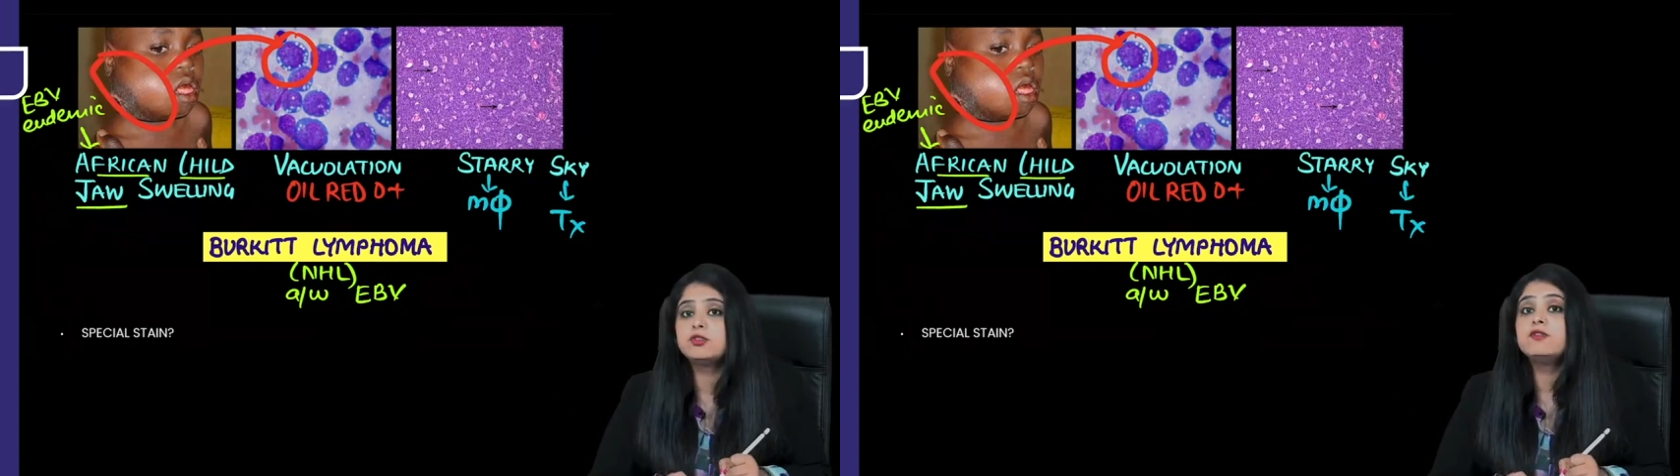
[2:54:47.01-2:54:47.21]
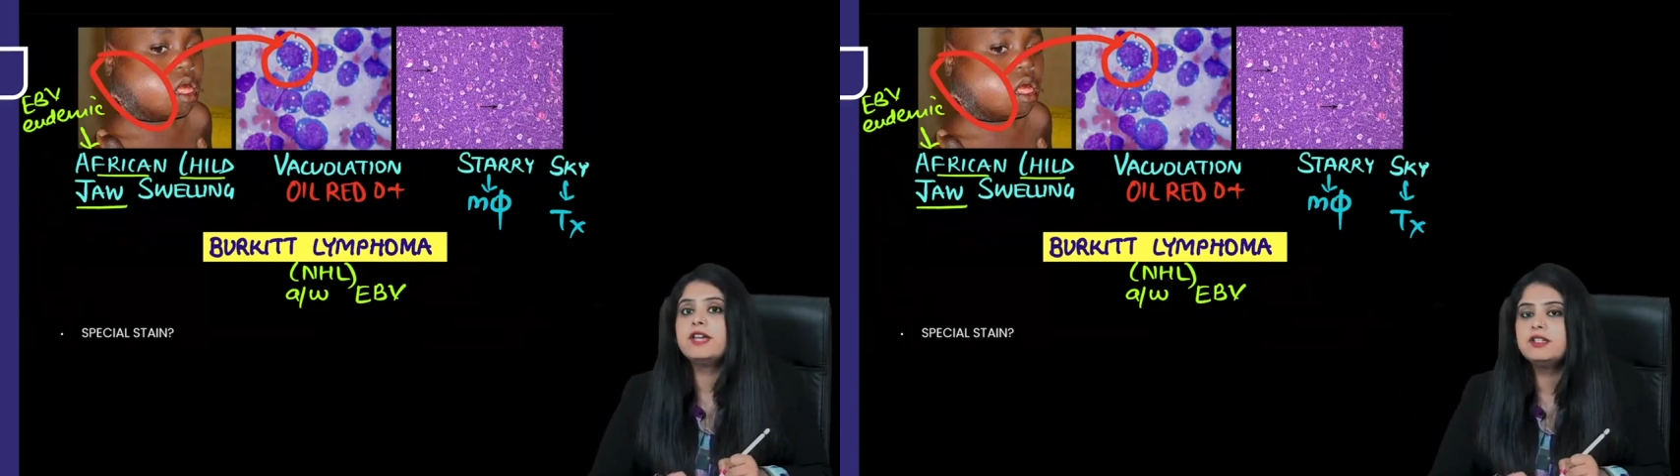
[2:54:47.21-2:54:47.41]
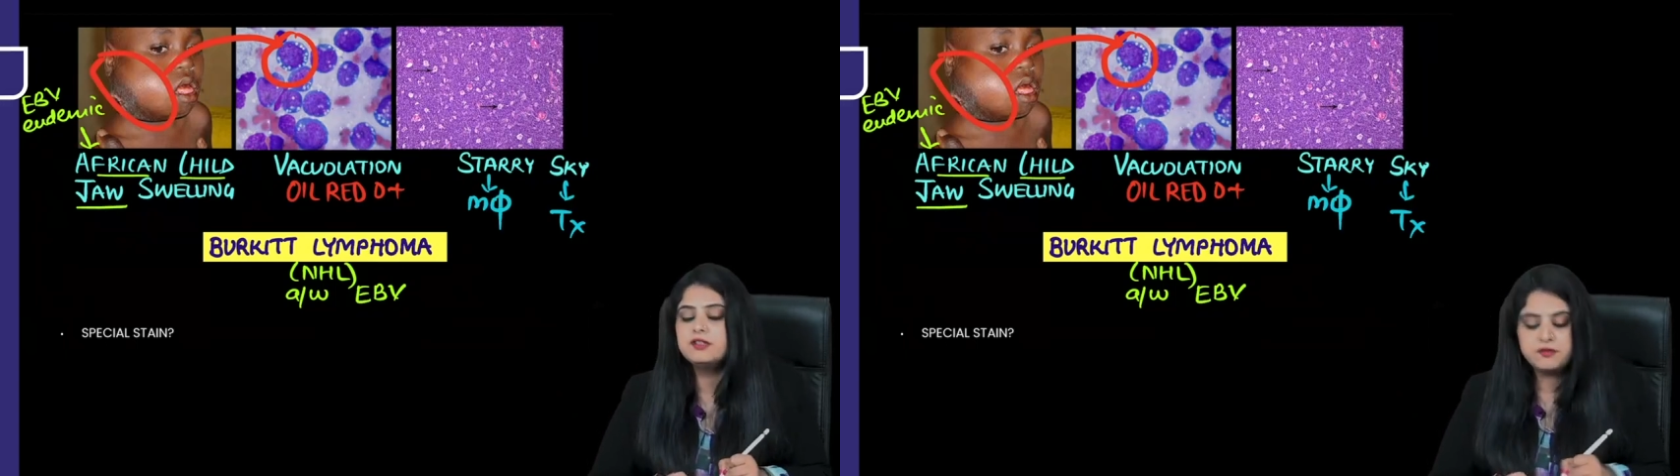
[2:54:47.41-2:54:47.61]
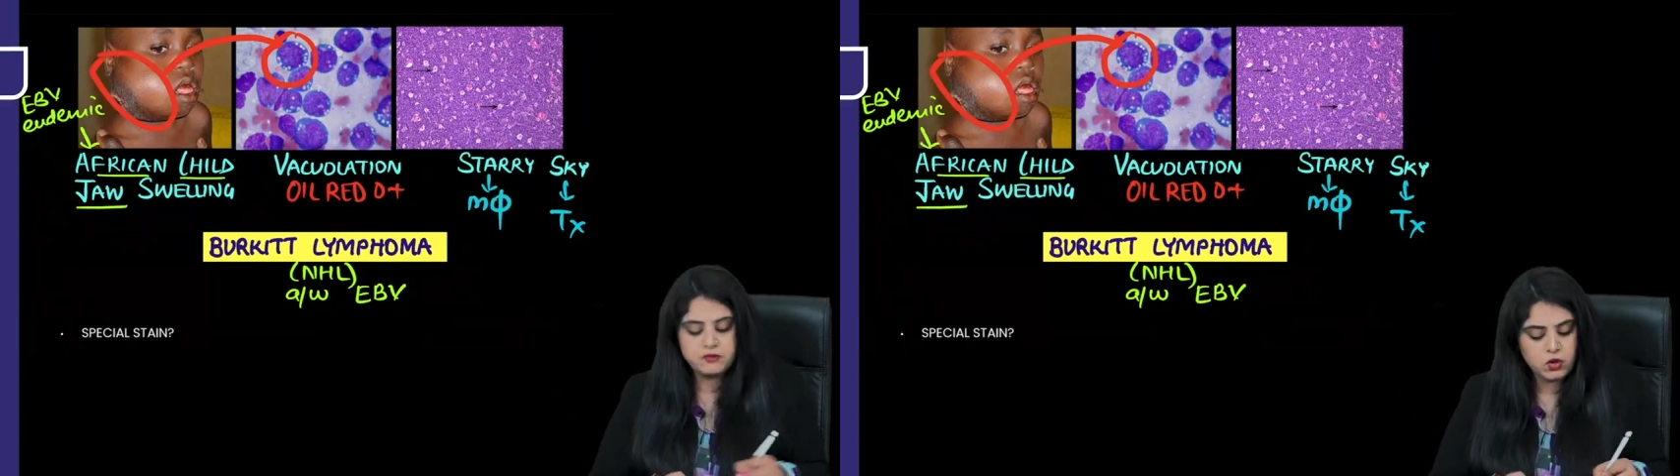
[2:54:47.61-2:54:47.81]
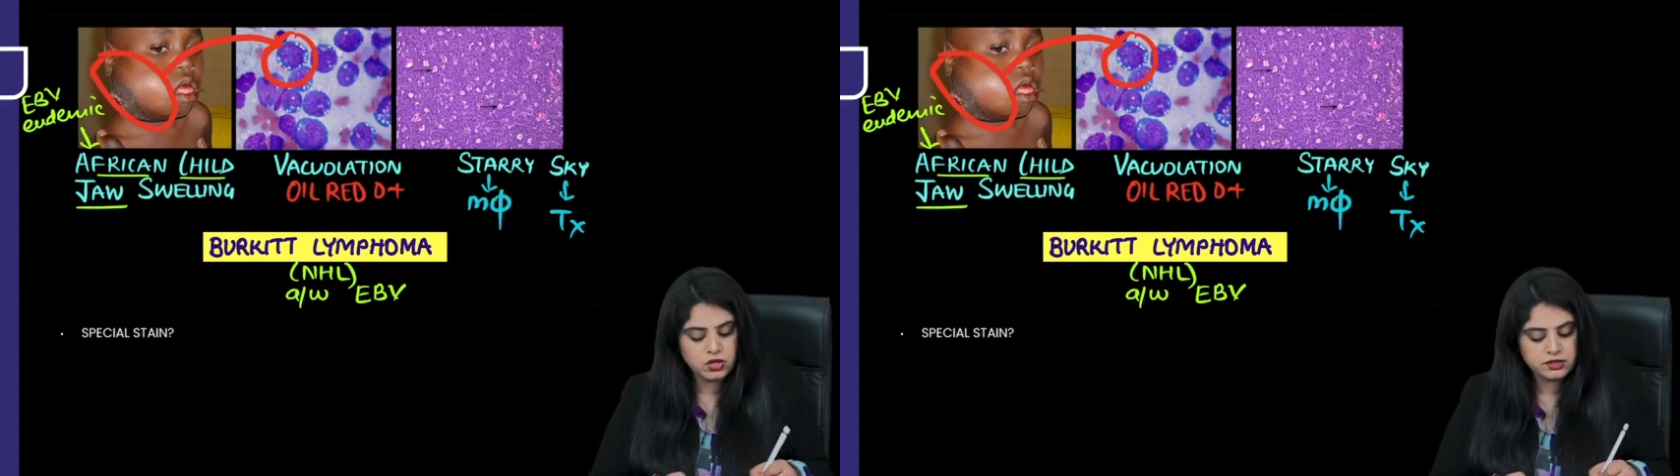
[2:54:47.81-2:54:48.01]
So where is the
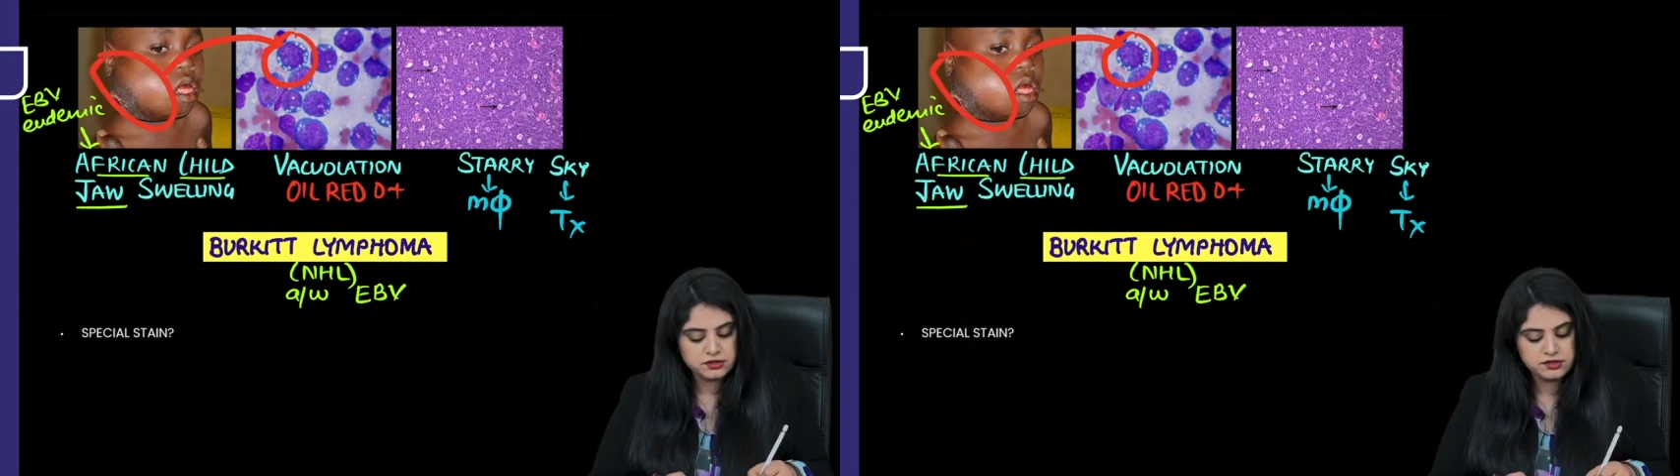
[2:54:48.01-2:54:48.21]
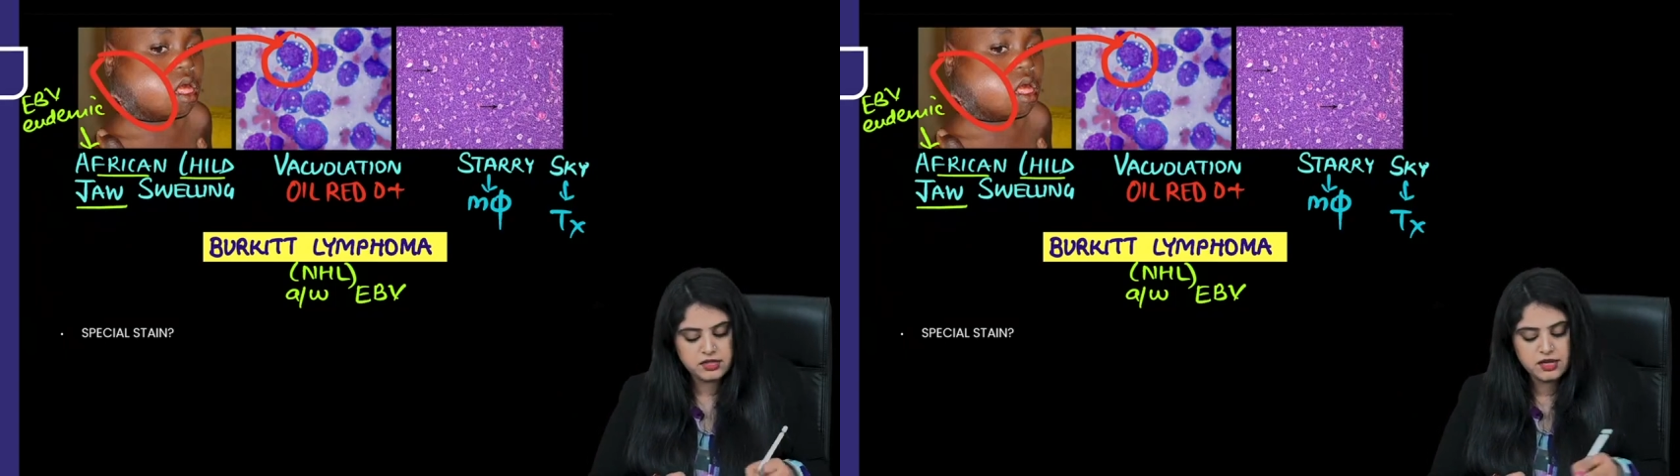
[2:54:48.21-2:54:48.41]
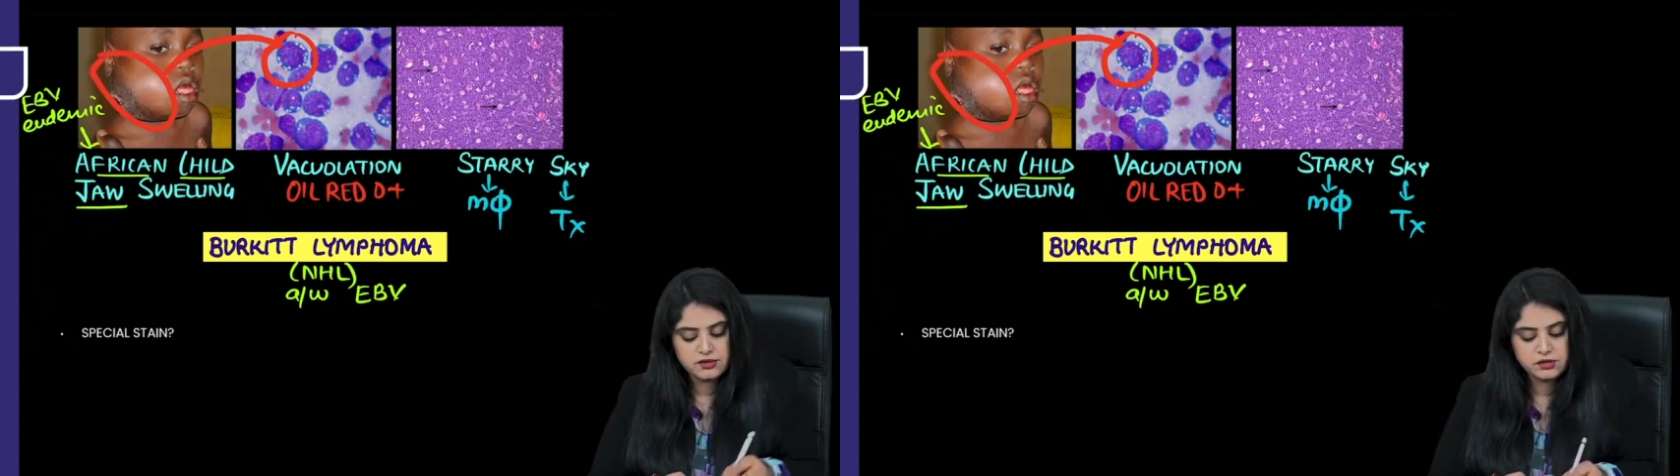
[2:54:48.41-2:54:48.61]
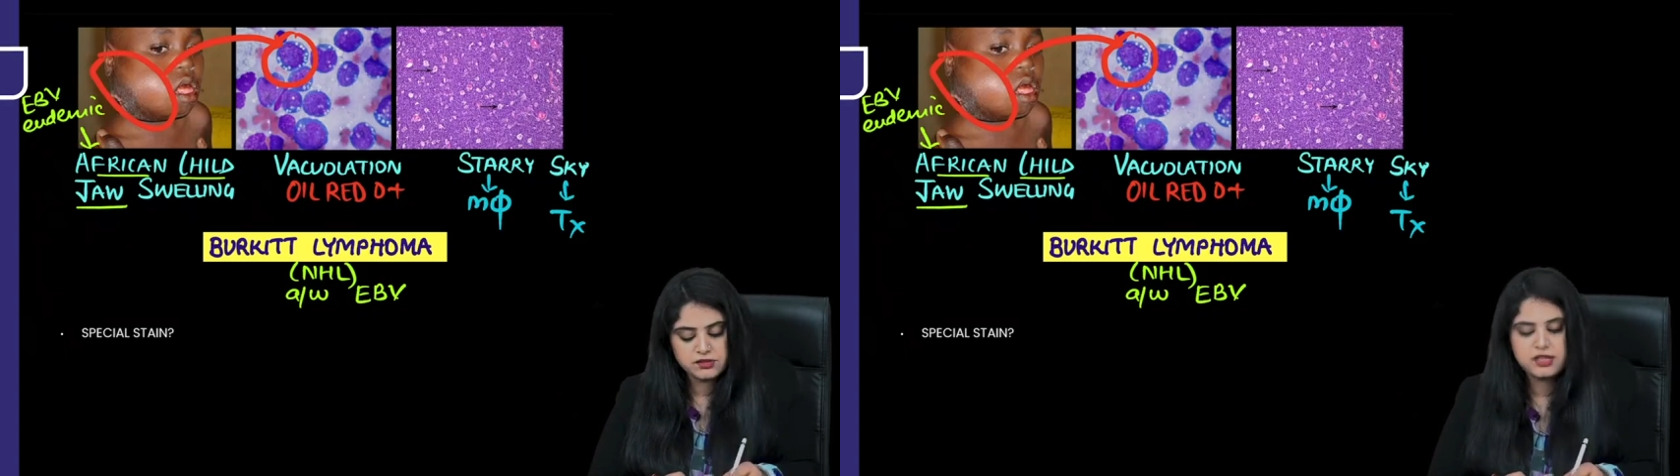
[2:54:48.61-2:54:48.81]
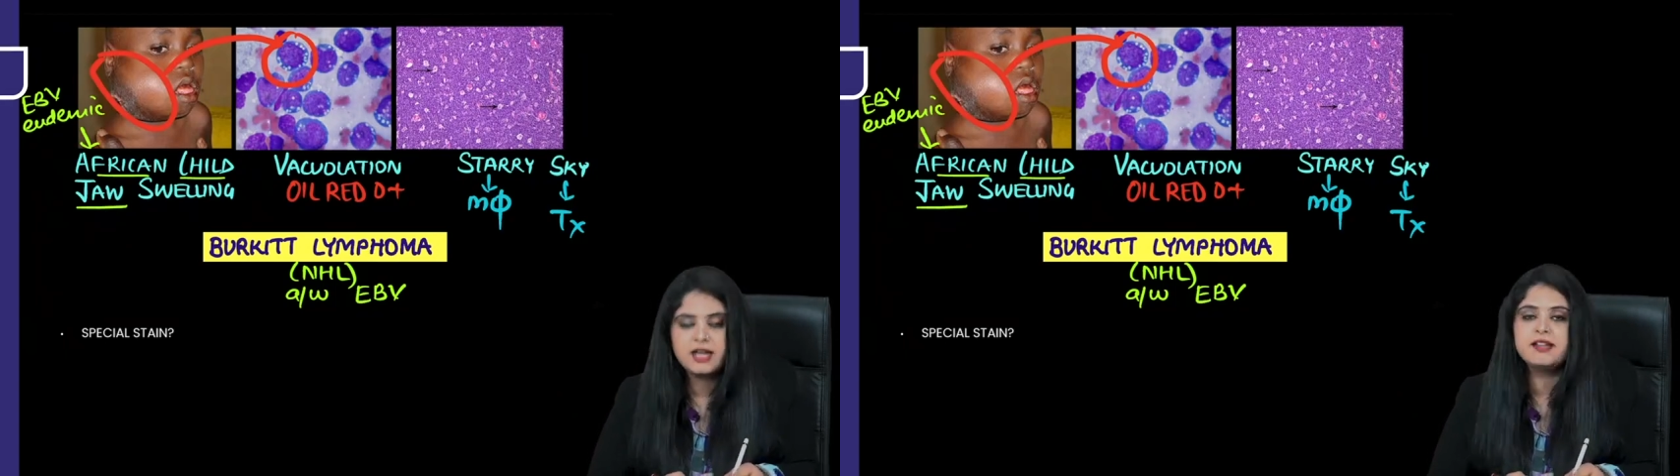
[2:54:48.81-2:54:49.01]
fault? Stars or
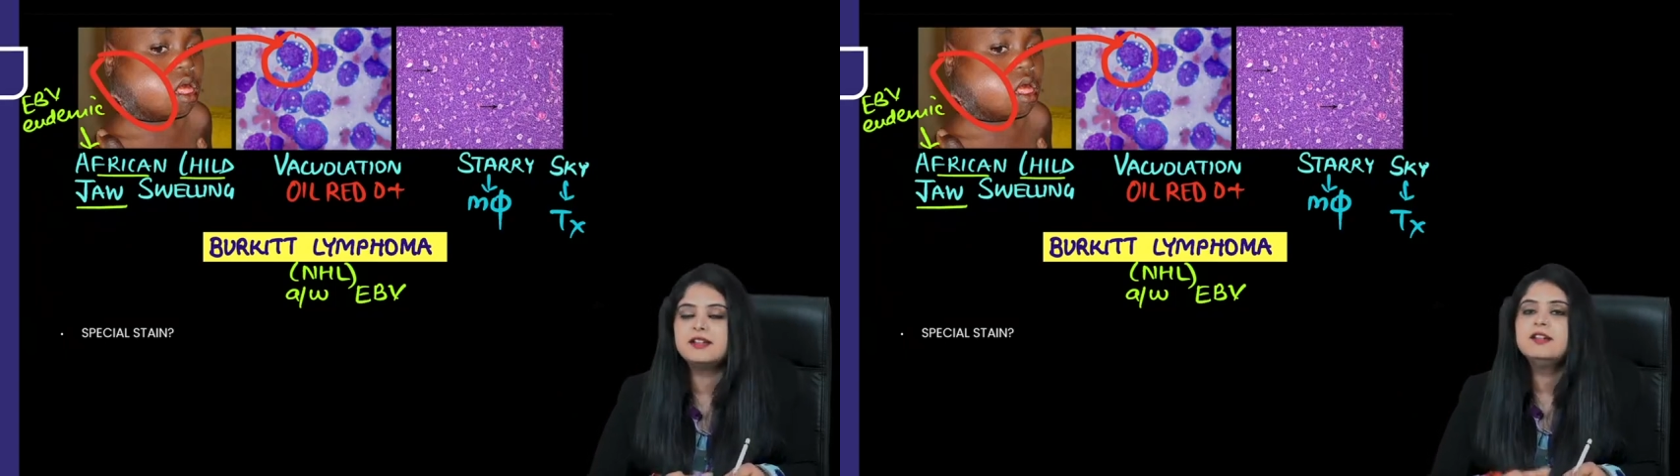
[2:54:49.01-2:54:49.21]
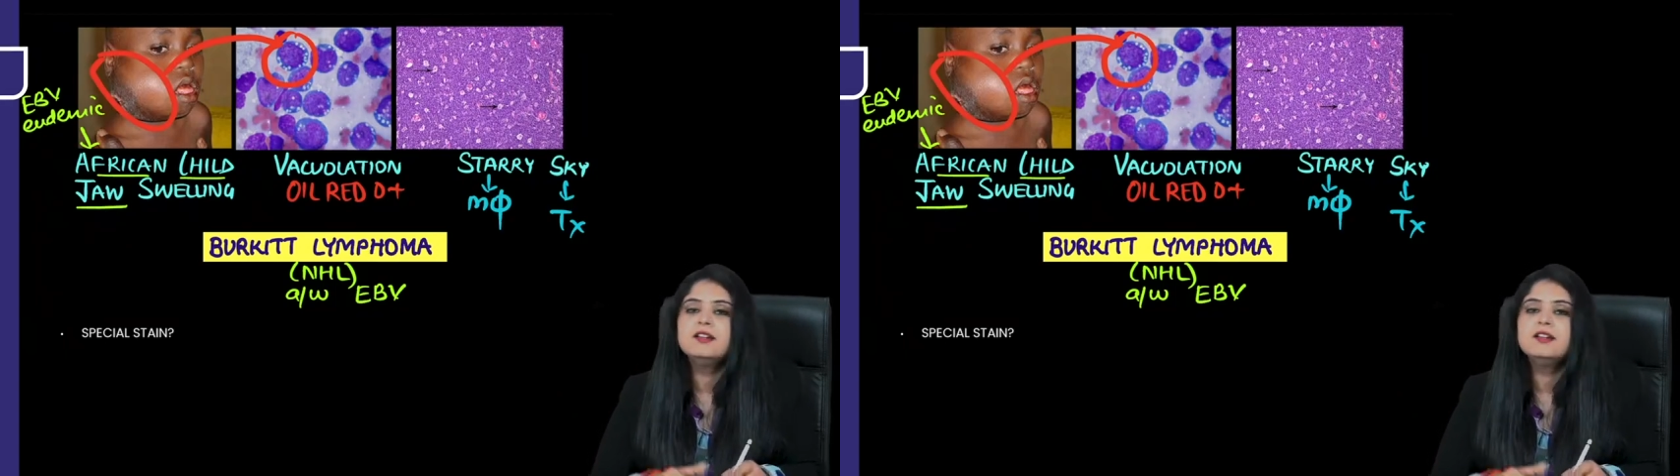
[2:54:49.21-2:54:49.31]
sky?